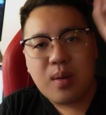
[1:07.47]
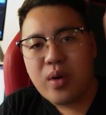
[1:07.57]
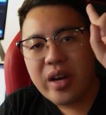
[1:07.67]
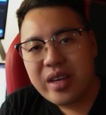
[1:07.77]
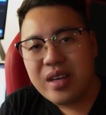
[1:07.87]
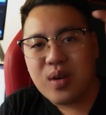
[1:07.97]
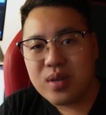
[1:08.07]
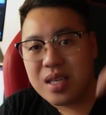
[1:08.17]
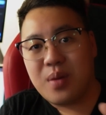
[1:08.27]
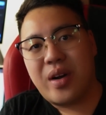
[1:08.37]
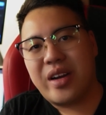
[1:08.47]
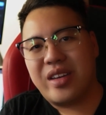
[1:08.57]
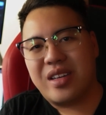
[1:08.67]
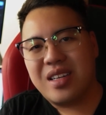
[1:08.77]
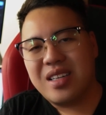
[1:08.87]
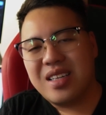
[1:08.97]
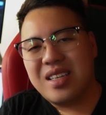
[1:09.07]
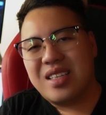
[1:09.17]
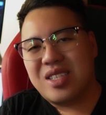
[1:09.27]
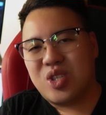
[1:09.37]
here or somewhere here,
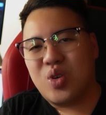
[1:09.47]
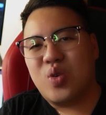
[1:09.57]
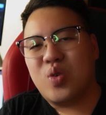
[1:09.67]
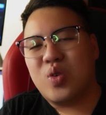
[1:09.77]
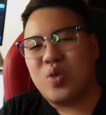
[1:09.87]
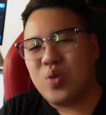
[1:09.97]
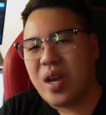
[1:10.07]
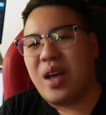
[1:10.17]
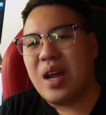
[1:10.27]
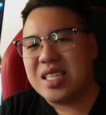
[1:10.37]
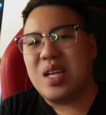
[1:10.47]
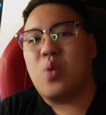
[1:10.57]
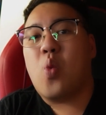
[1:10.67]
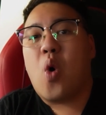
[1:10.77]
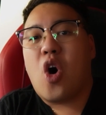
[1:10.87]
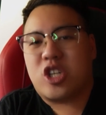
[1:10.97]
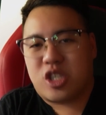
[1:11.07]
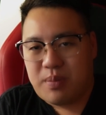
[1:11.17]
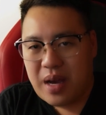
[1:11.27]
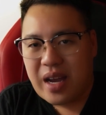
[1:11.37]
so you can actually watch
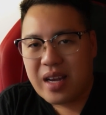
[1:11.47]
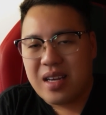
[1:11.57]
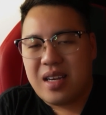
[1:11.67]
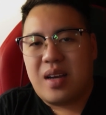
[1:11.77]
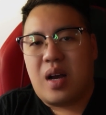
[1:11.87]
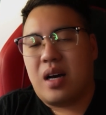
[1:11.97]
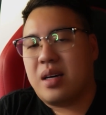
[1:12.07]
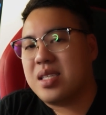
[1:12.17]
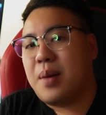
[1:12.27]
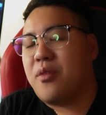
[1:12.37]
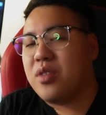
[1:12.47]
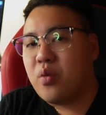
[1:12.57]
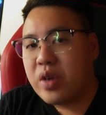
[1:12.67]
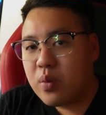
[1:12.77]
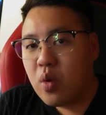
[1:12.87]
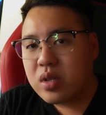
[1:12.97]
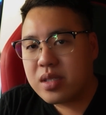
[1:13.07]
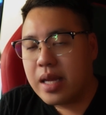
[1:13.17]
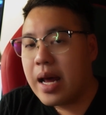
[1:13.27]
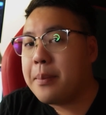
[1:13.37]
back some of the rewards
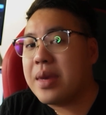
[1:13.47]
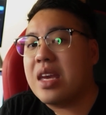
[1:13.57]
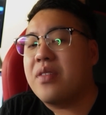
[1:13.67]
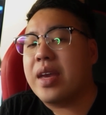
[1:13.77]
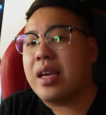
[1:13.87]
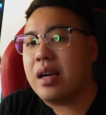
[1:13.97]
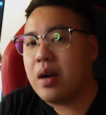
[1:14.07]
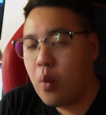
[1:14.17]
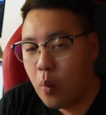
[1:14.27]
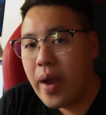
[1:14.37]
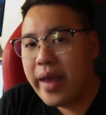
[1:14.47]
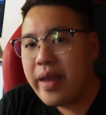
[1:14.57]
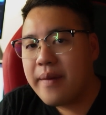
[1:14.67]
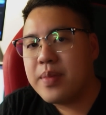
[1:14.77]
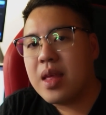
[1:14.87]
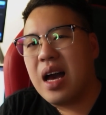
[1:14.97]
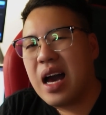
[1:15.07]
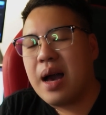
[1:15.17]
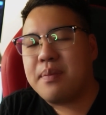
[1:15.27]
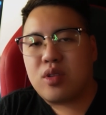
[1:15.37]
that I'm giving away
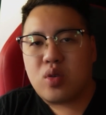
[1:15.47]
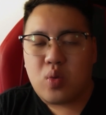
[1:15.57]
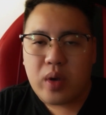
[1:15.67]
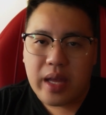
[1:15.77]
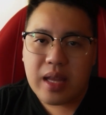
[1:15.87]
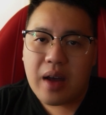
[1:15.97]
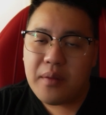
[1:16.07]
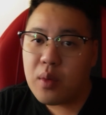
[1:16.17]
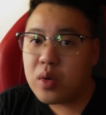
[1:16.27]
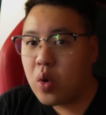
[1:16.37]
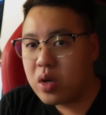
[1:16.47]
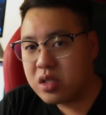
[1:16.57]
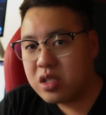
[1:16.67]
up to $800